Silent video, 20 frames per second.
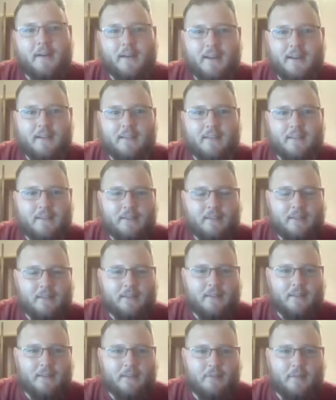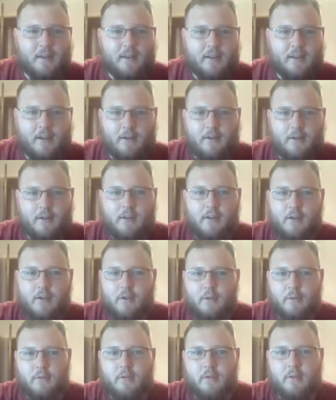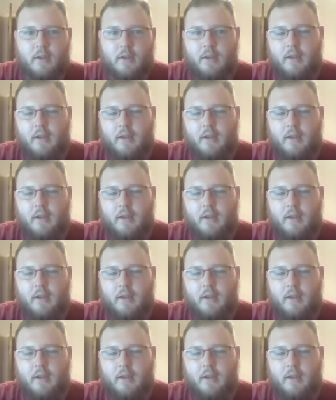It's a fun card to use.